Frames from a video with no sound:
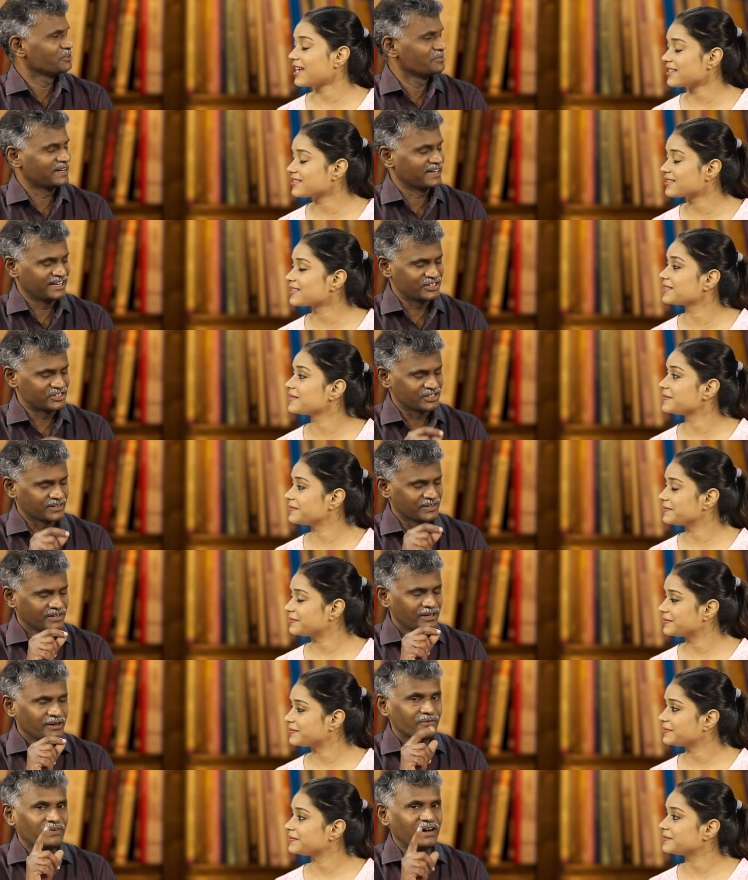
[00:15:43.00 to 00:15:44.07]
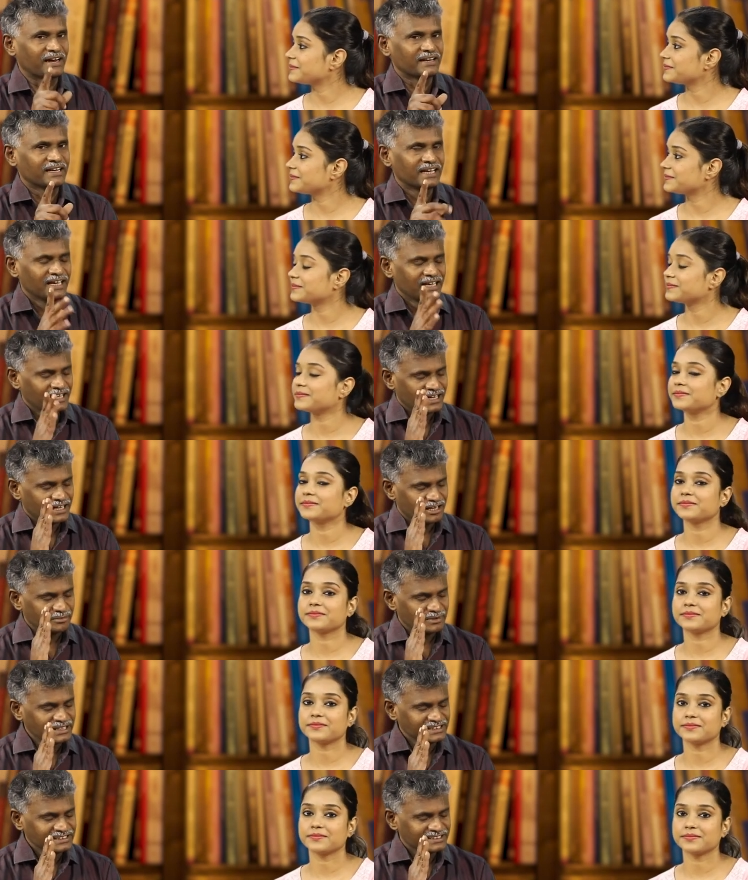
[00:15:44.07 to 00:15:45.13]
Speaker 1: human nature. Fine.
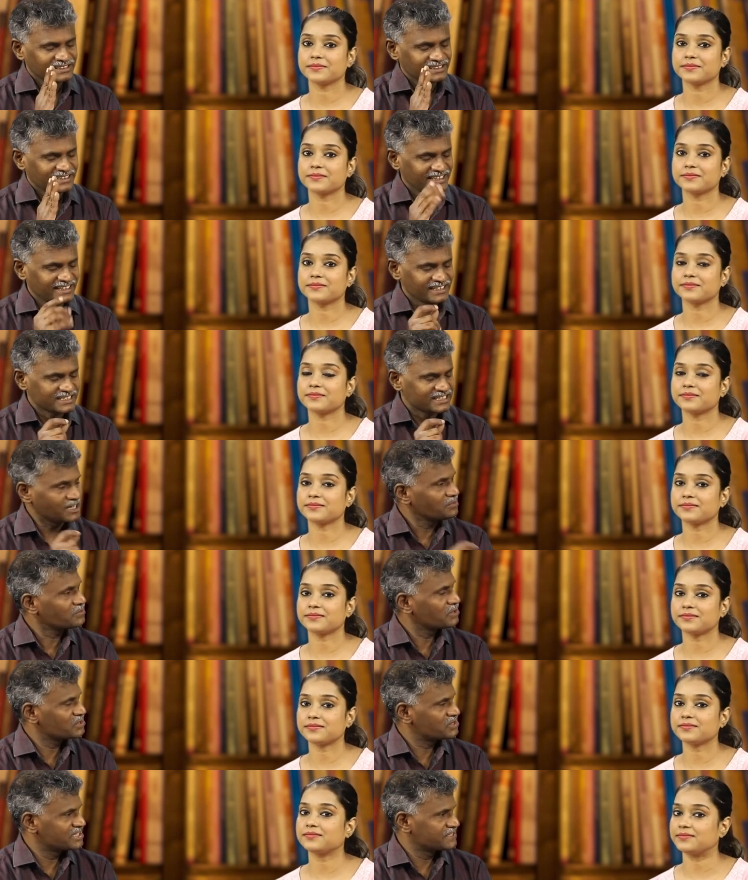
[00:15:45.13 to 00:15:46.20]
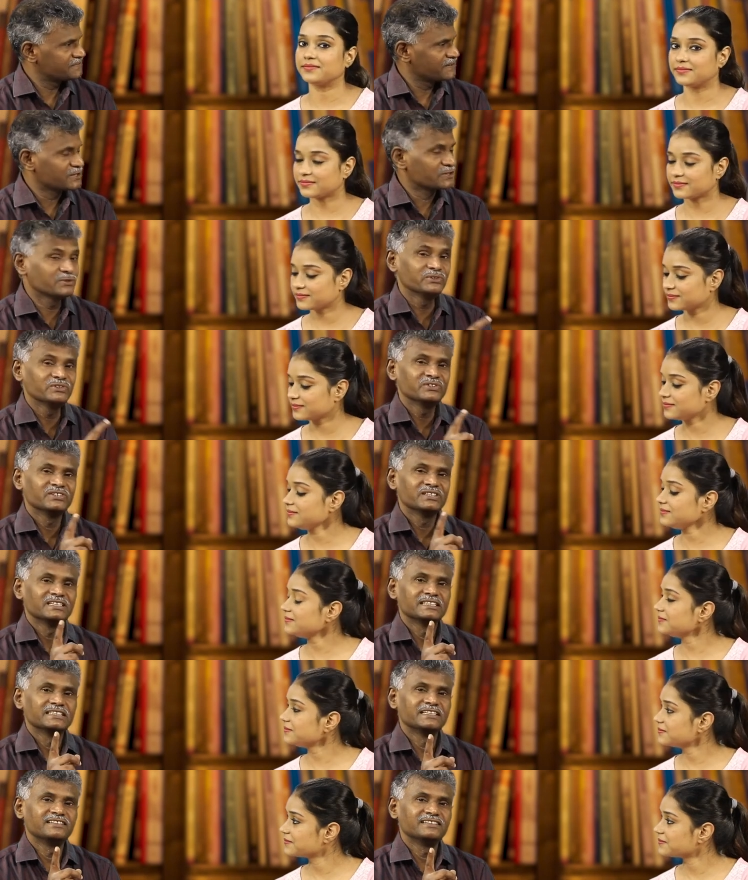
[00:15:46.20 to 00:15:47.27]
Come on, here are some questions for you,
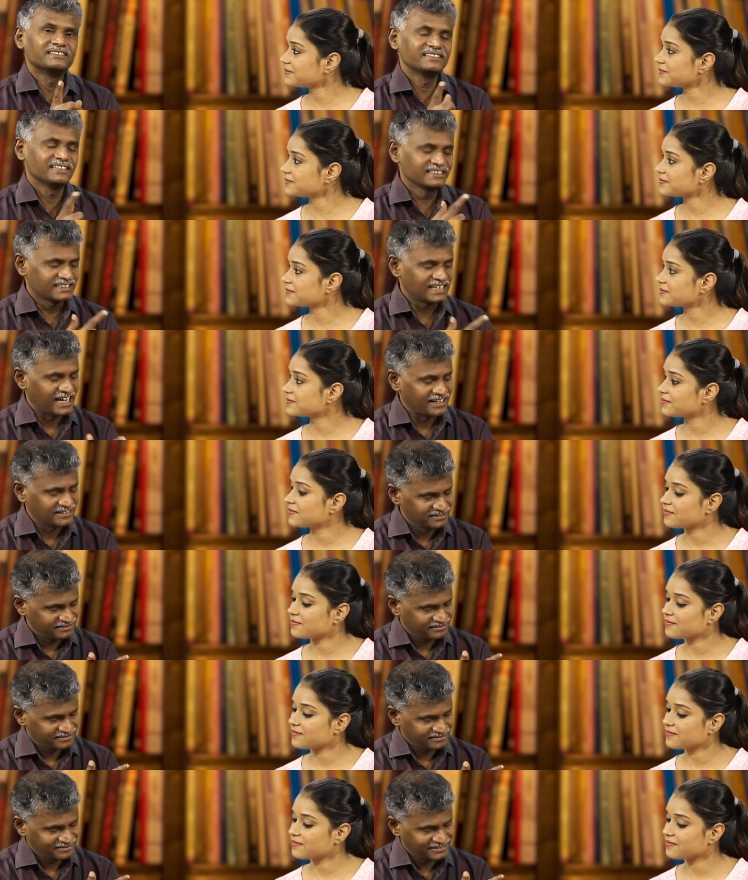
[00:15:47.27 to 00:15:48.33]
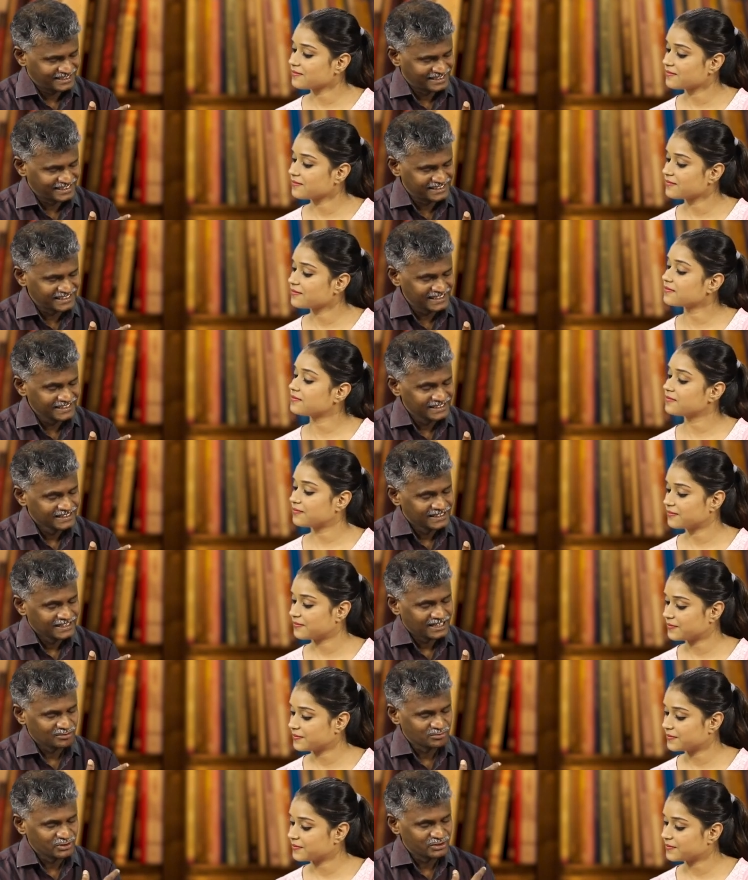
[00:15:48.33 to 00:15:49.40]
the learners and Kriti.
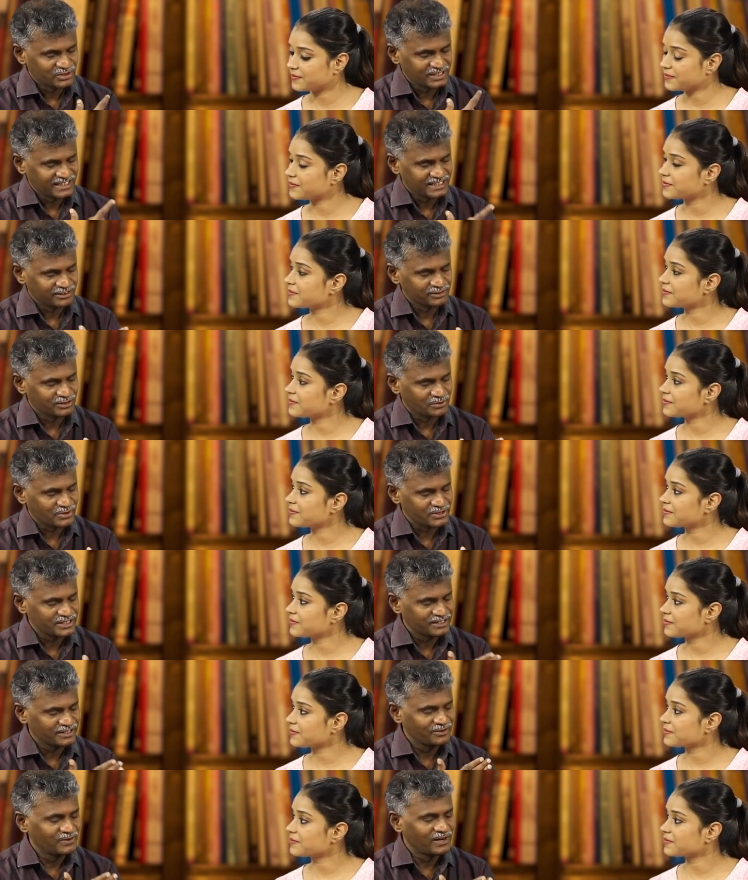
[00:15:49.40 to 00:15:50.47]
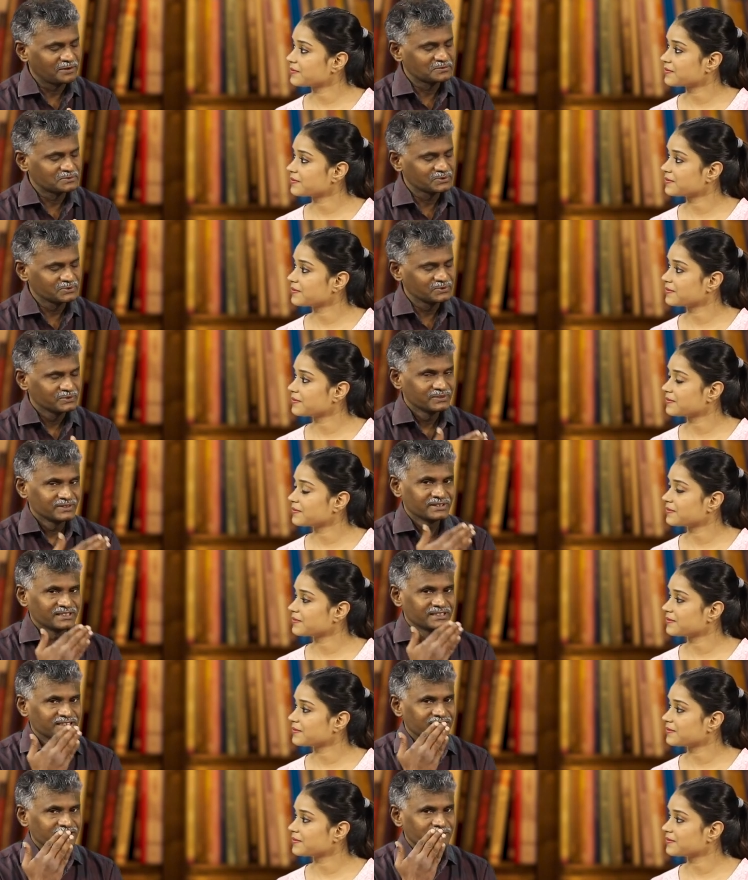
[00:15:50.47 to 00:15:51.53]
I am going to read out the question. You will have to
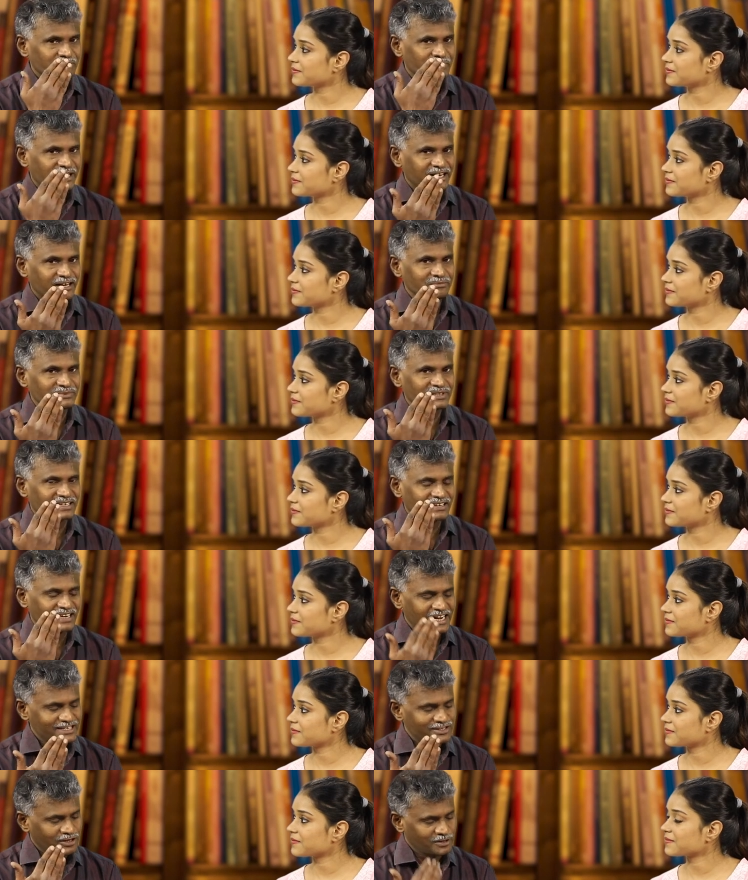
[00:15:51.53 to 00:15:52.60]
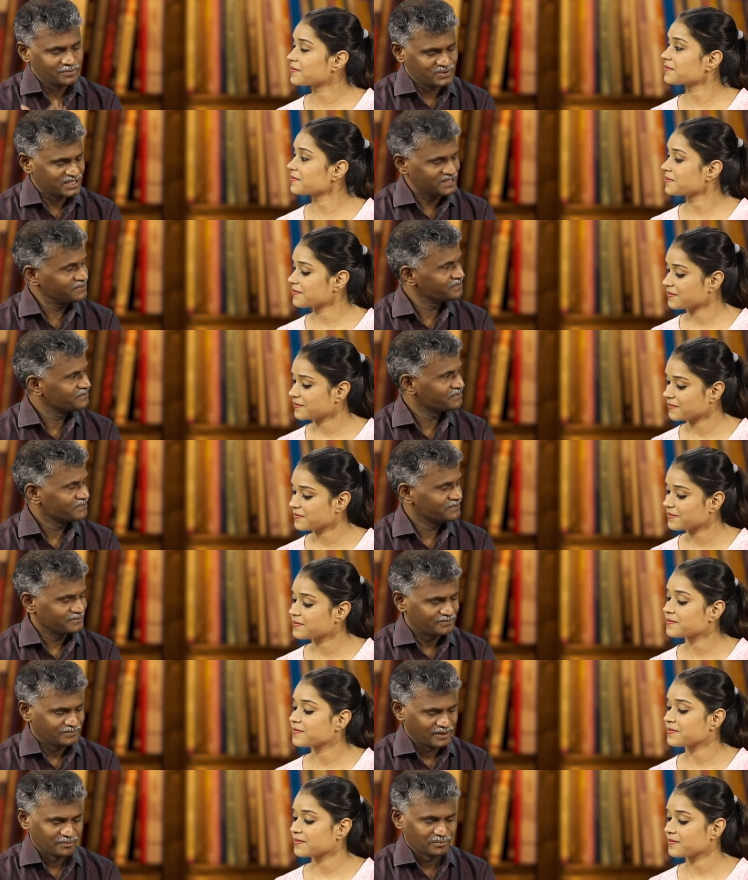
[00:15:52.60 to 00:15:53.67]
pick up the right option
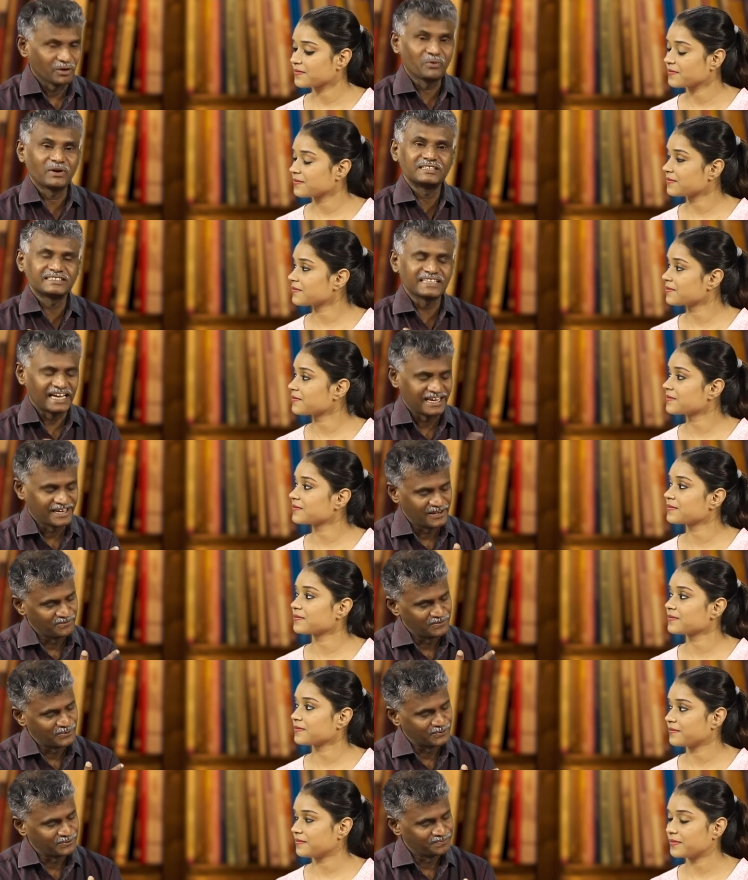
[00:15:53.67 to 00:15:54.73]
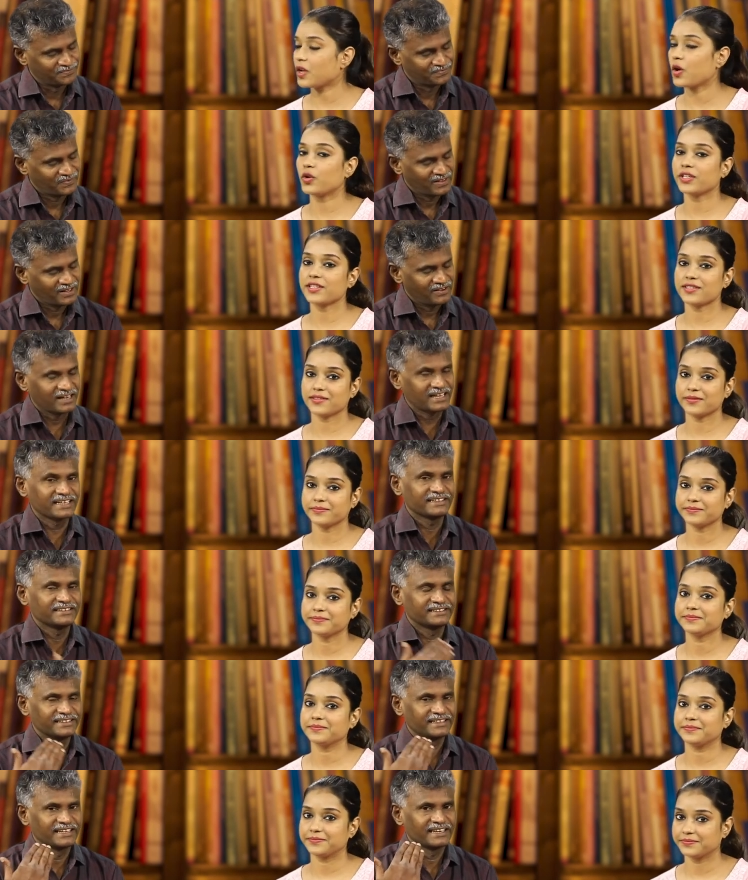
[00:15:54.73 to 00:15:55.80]
from the ones I give you. Okay. Sir. Okay.
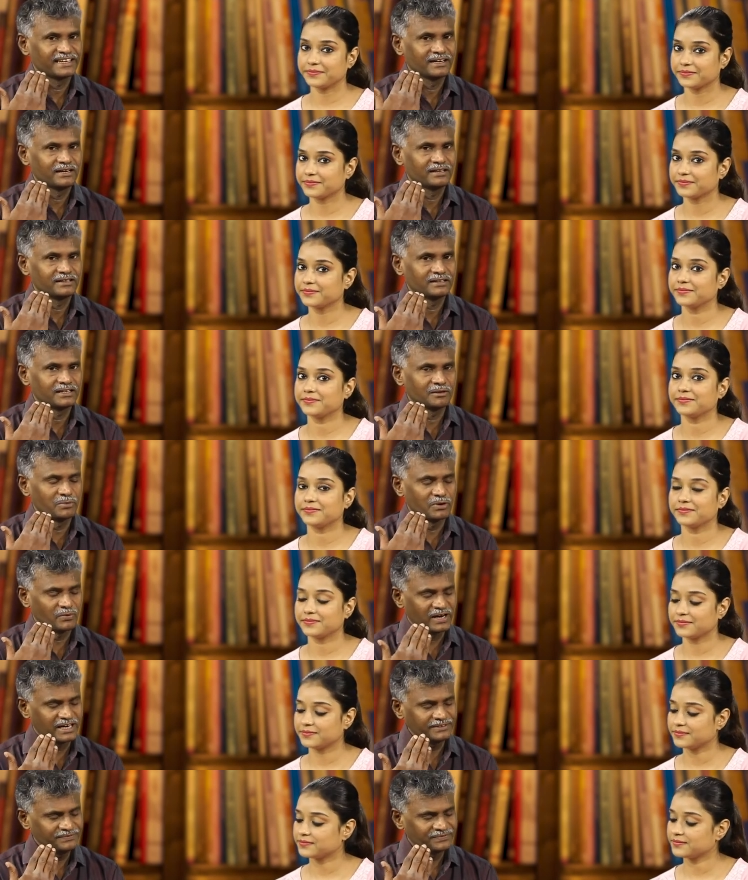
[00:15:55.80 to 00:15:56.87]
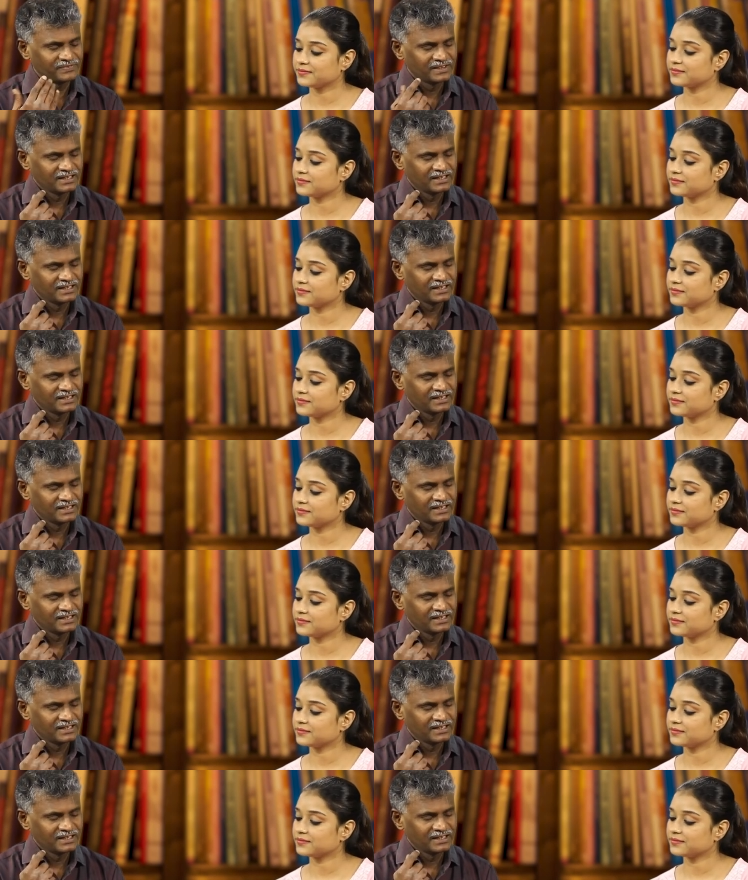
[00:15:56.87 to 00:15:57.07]
Number one,